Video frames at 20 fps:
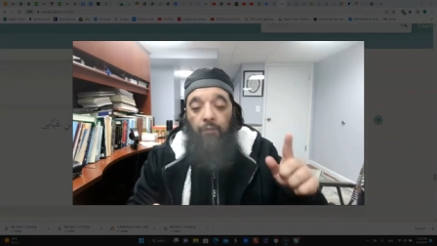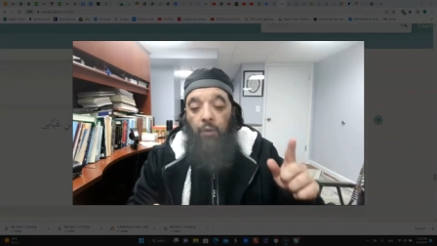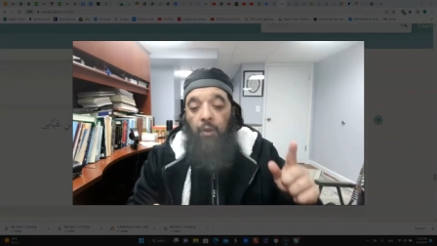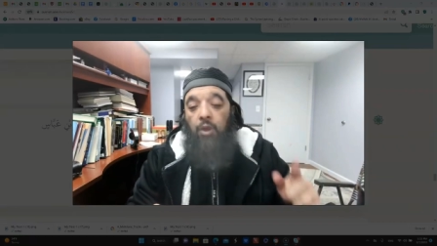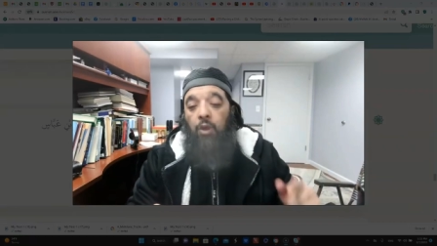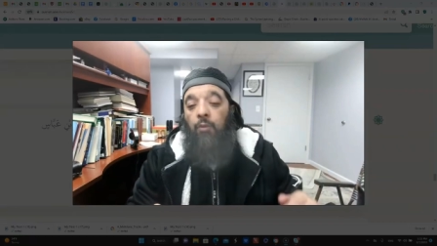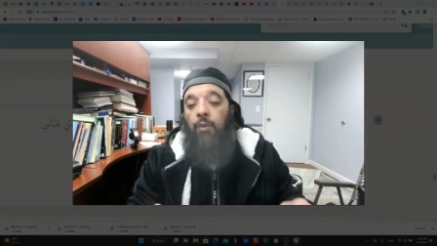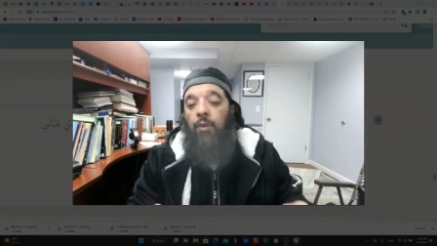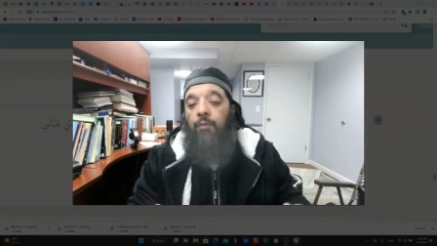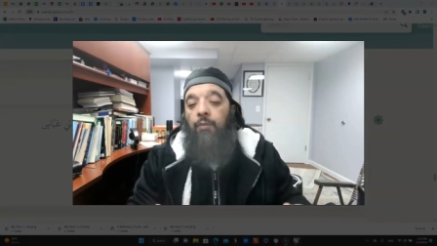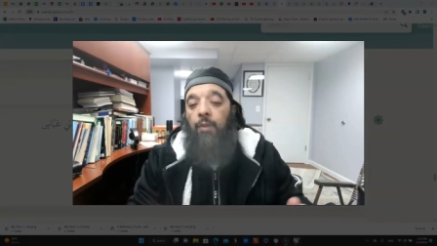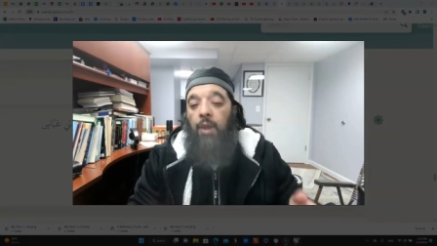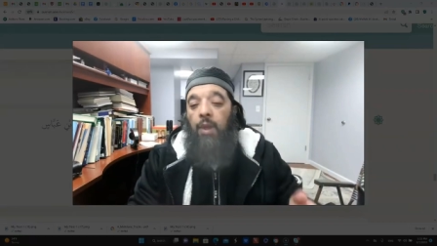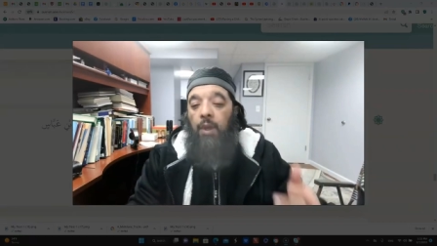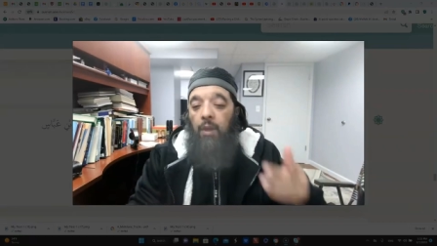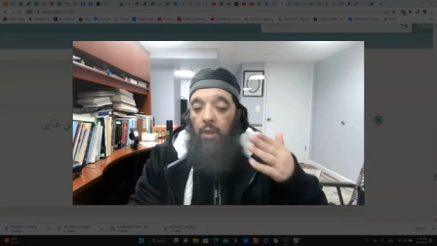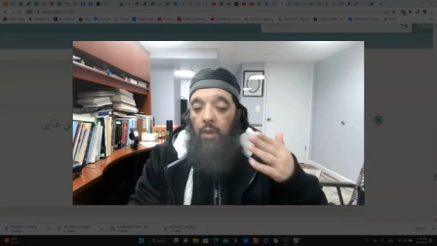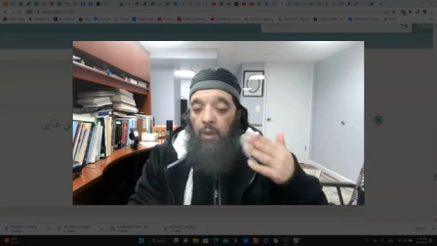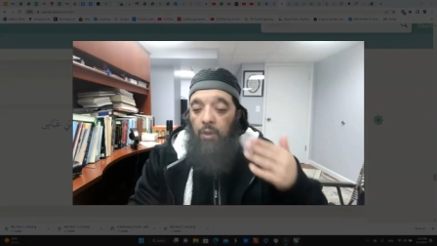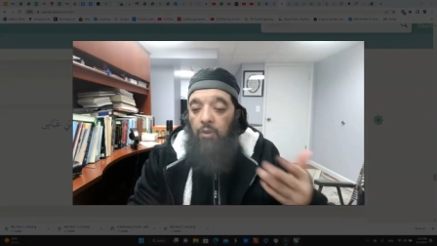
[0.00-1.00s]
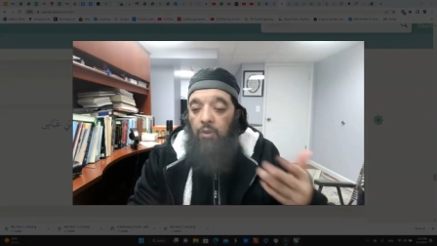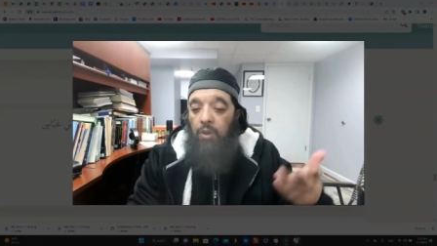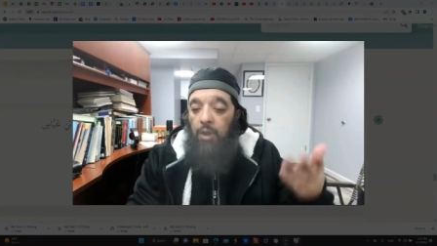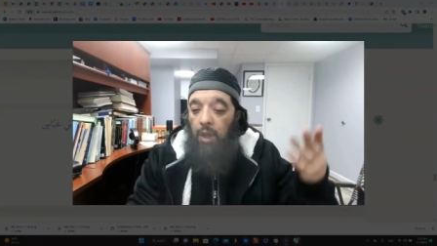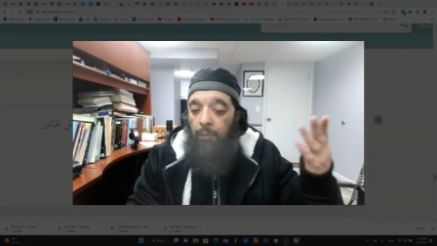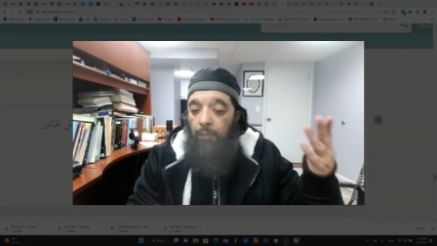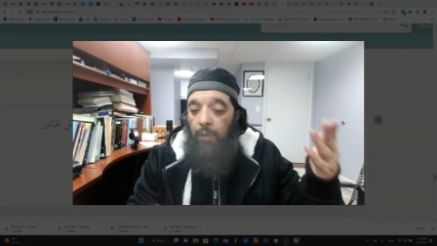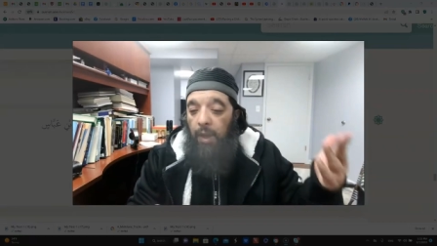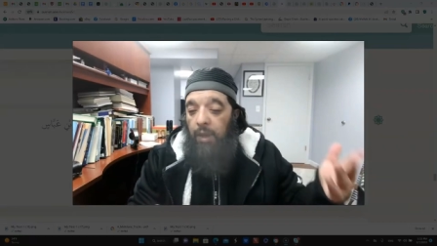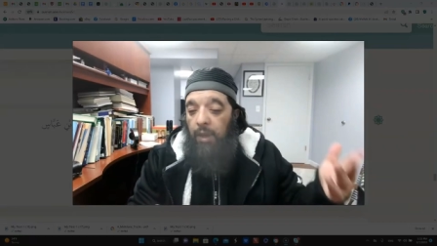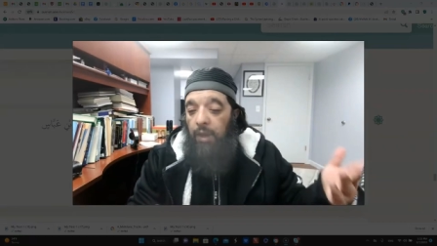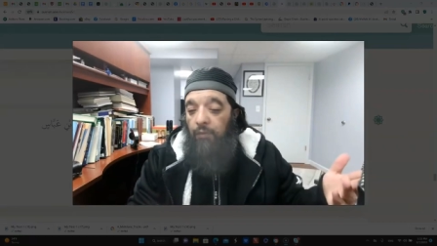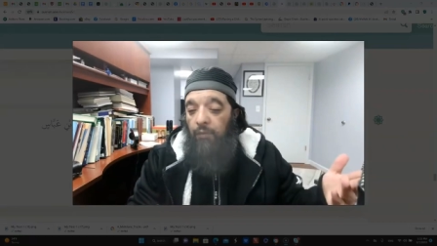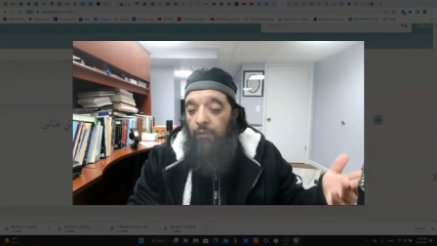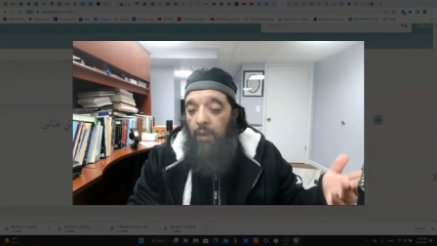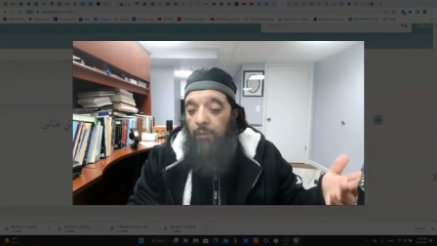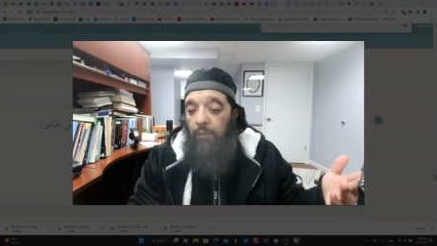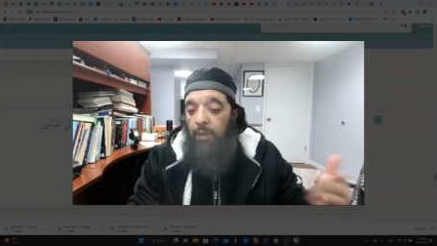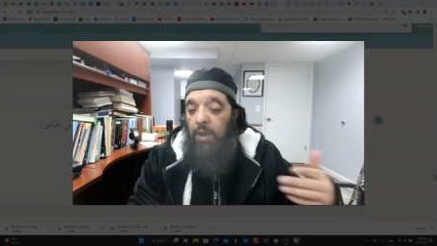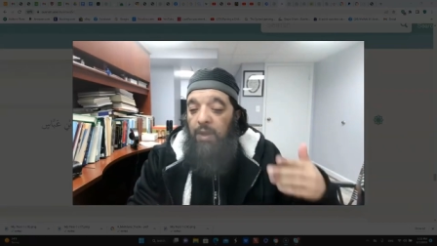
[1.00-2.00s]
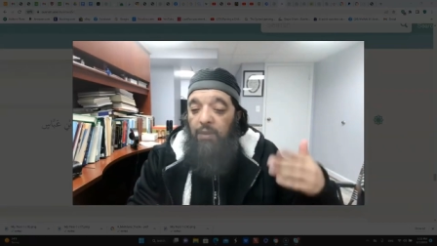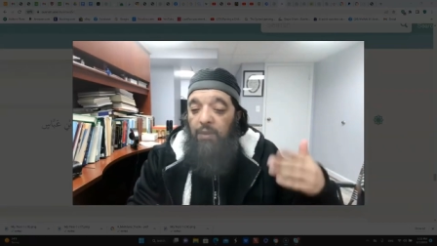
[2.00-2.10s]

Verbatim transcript: For a human being to take back its vomit